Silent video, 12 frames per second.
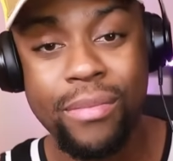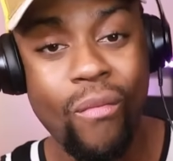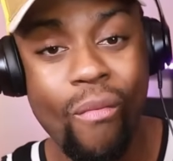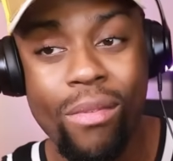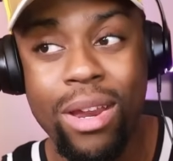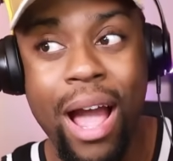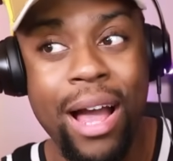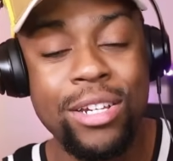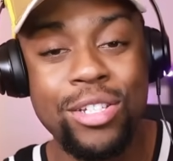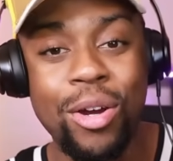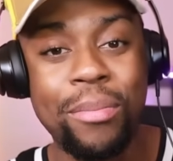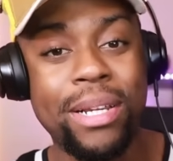I just
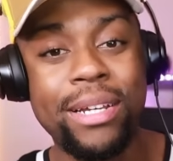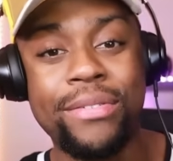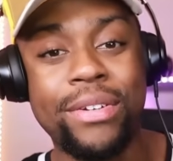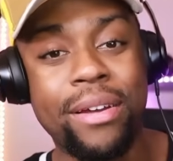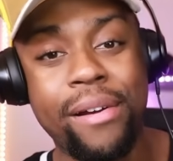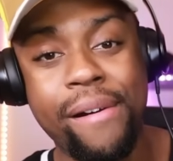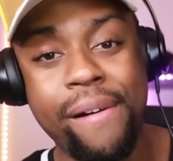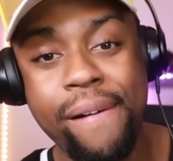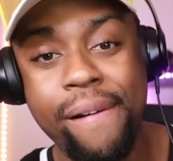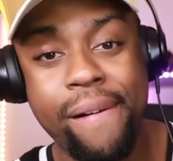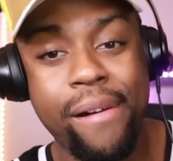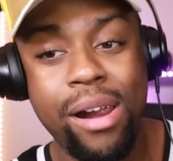don't believe it.
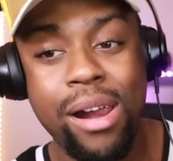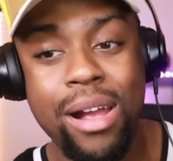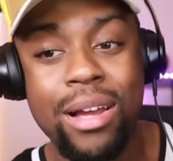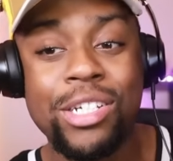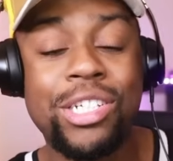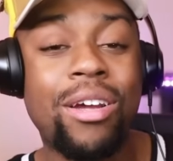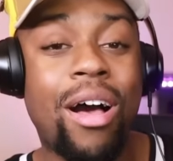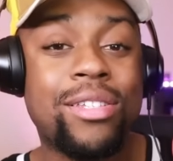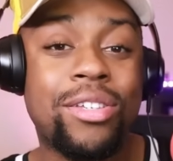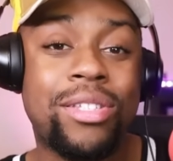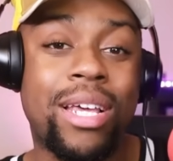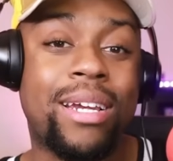She also
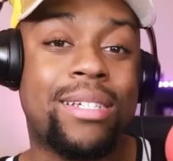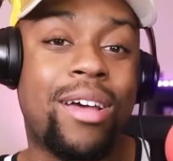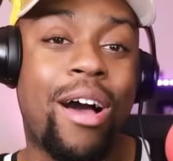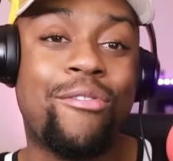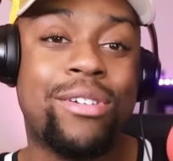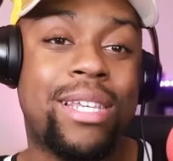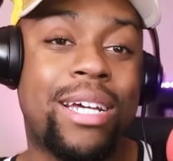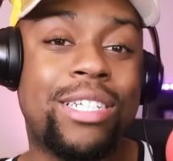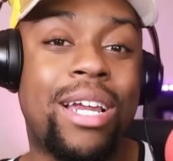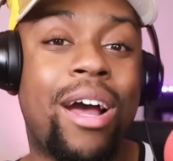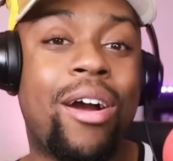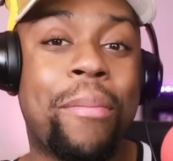said in this conversation
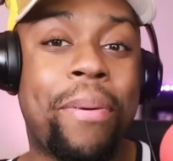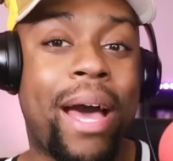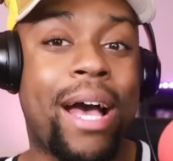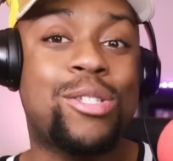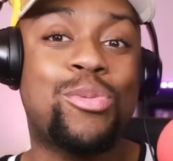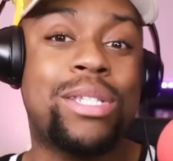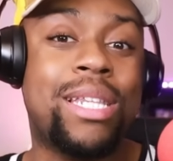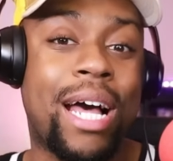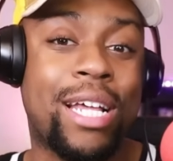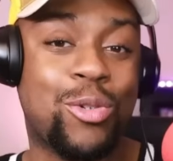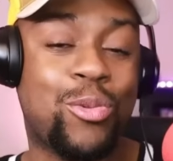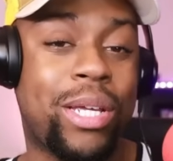that her past was not
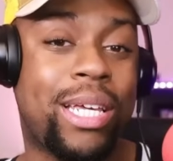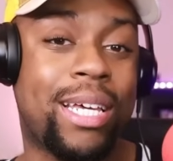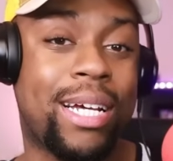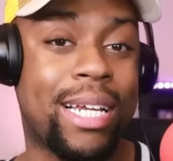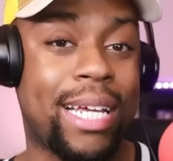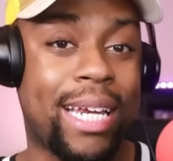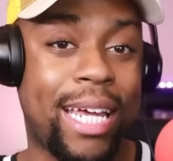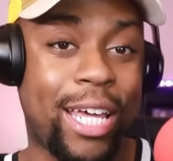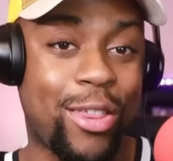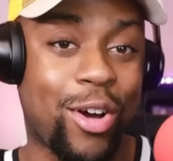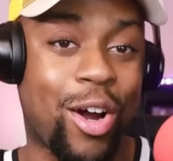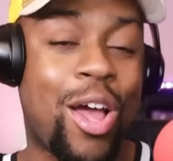squeaky clean
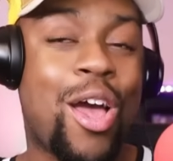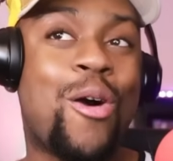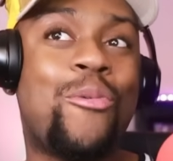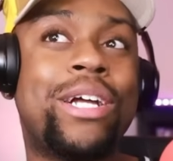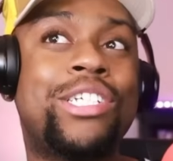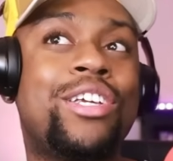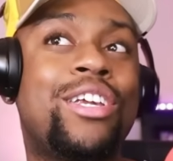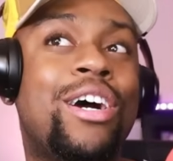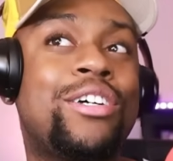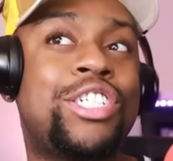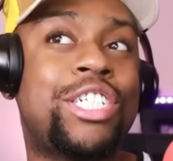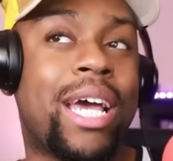either, which no
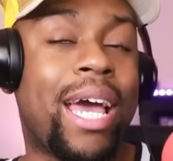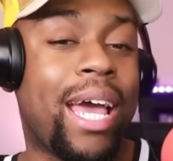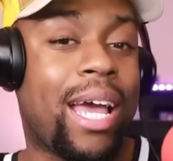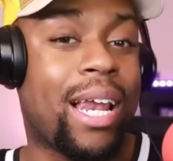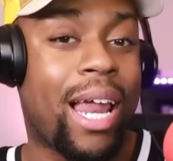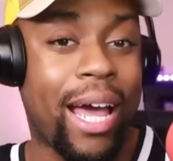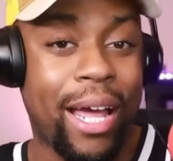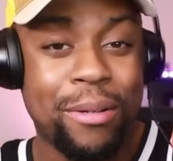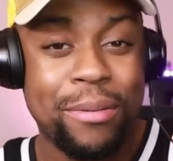shade, like